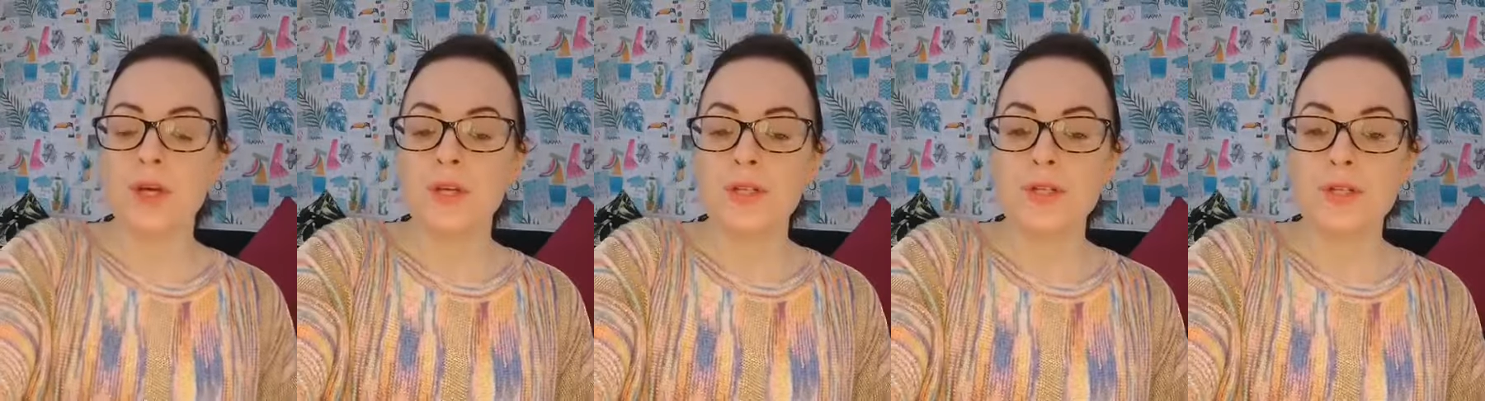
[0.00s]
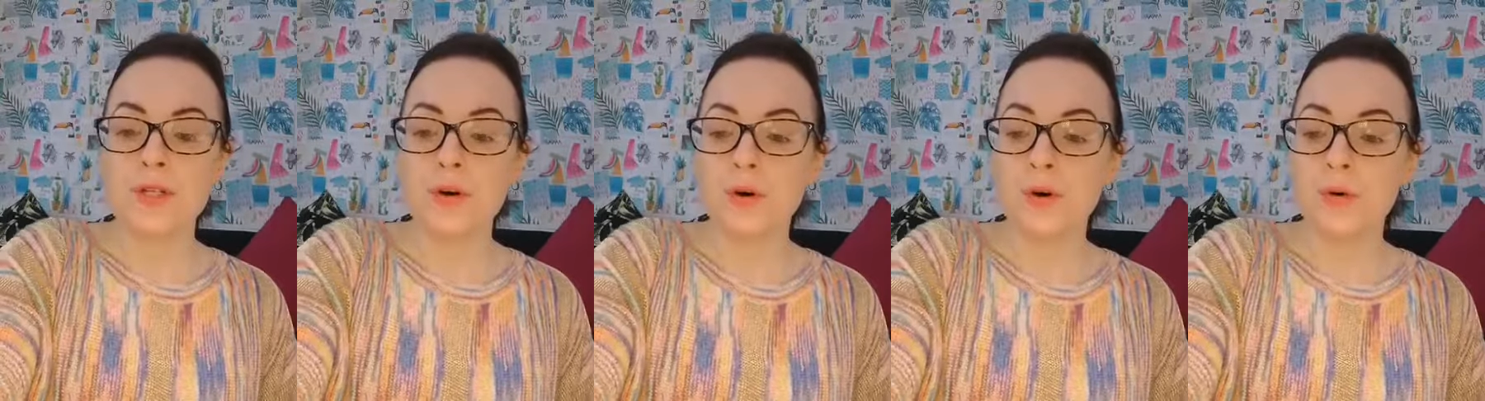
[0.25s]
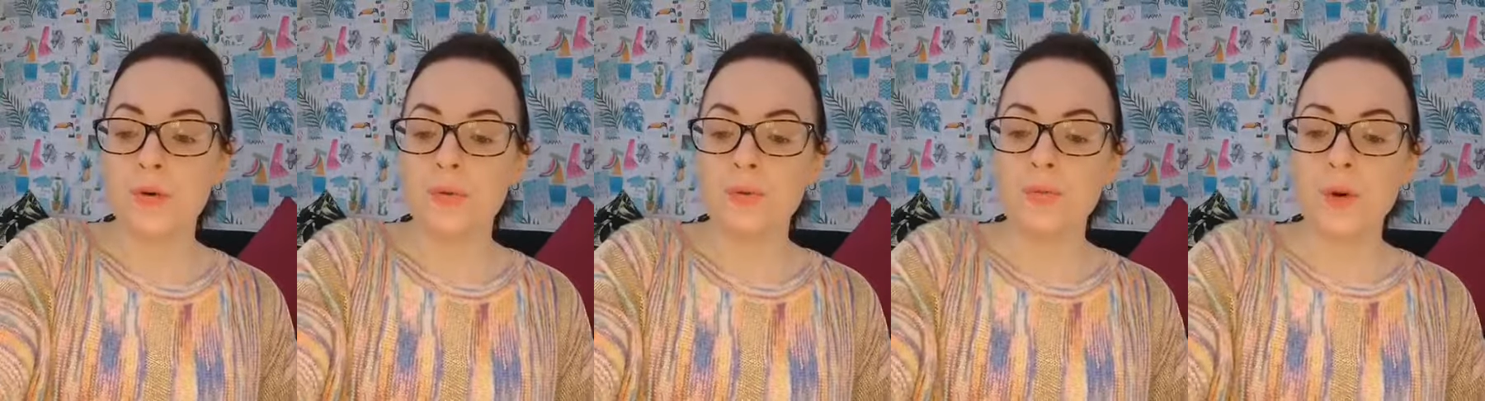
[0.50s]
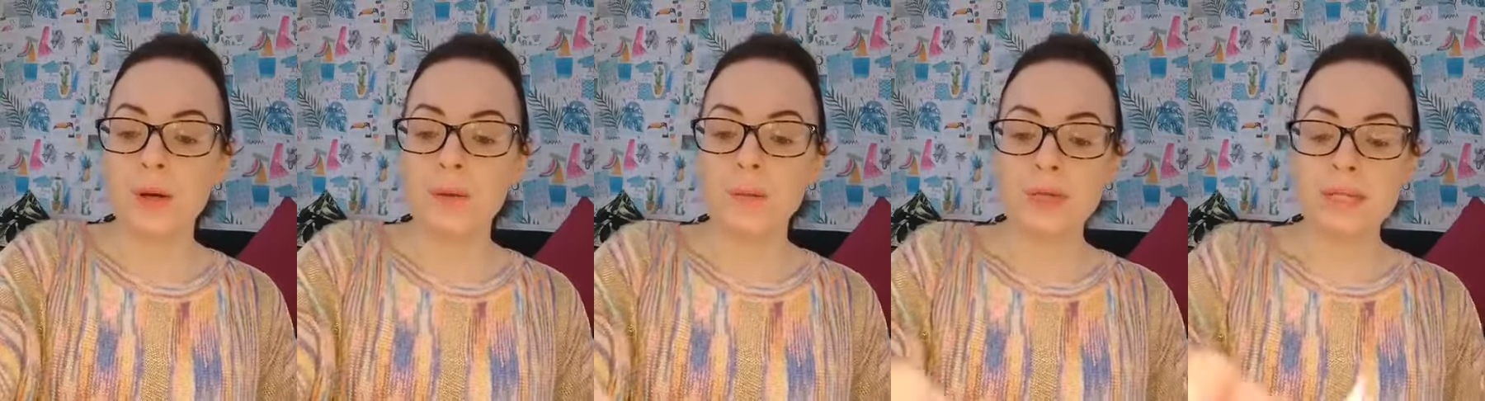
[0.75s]
So
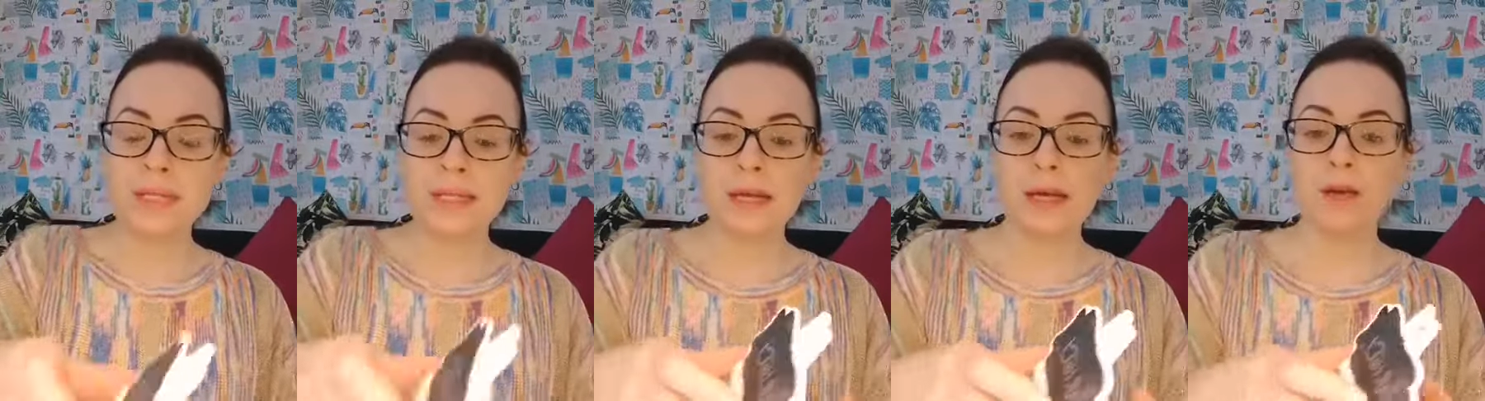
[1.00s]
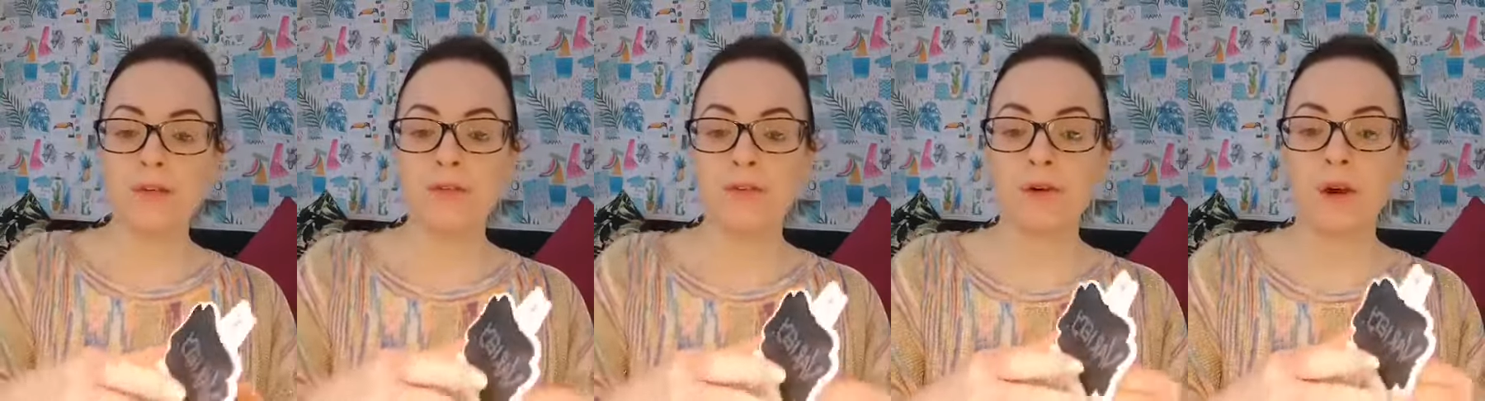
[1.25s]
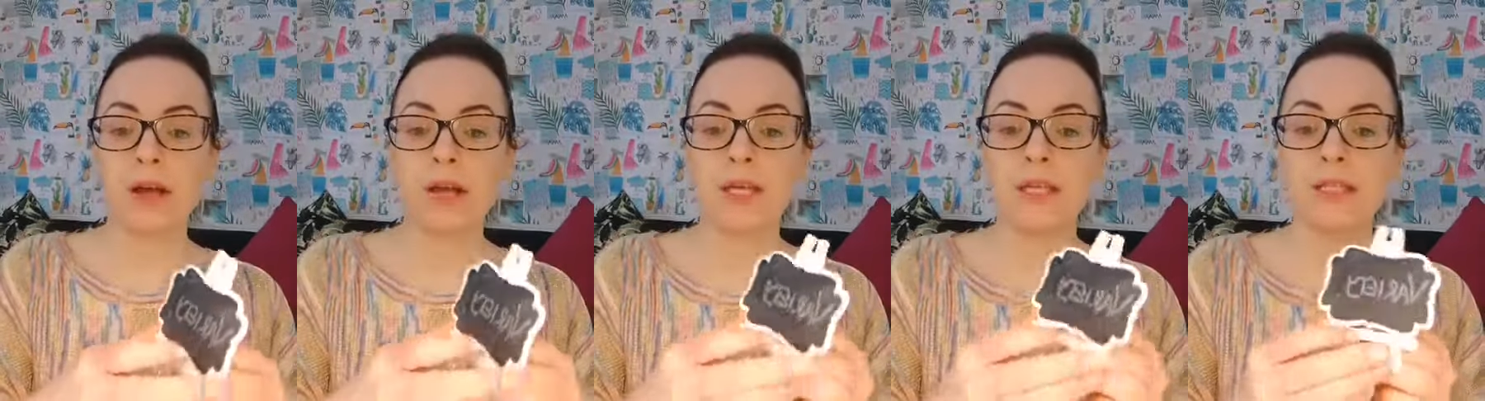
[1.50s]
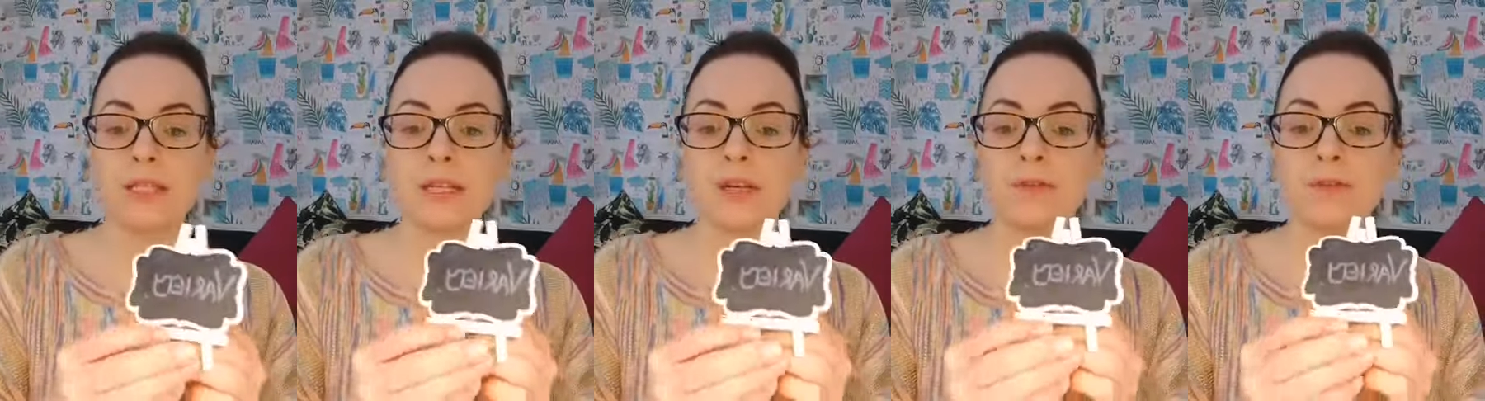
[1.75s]
when we say a
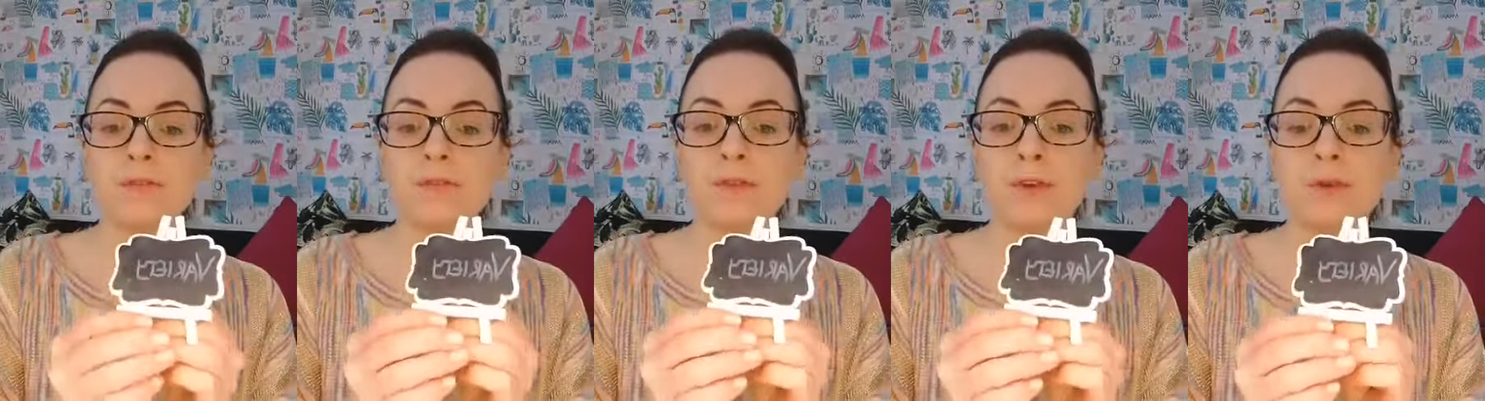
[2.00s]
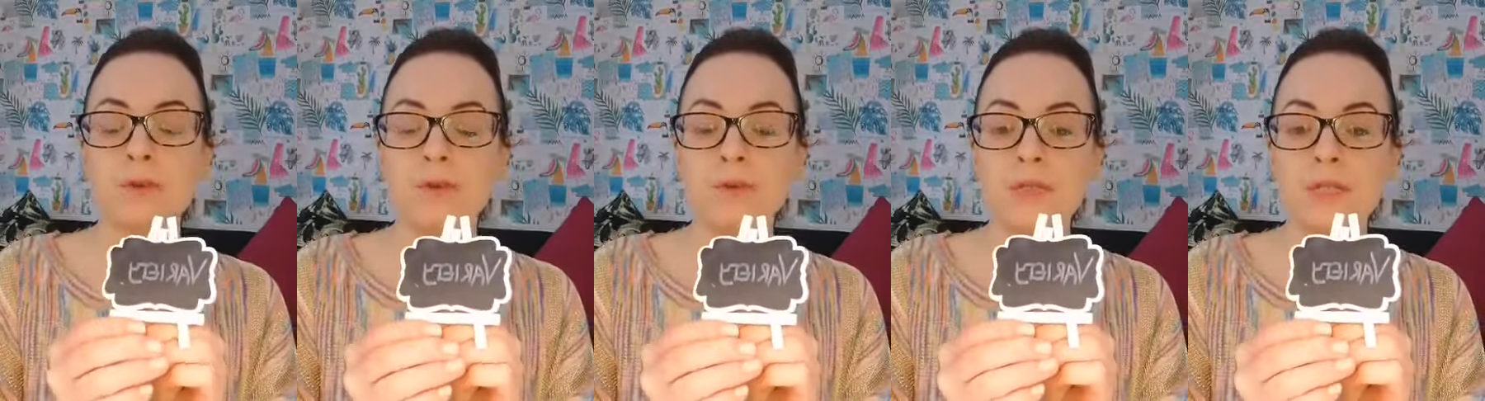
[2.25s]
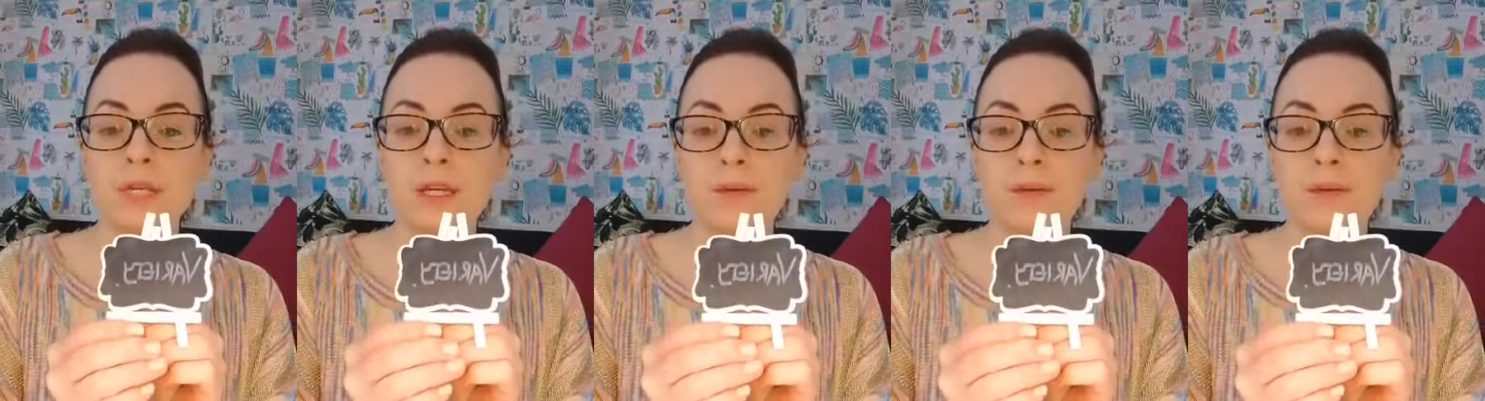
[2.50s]
variety of foods,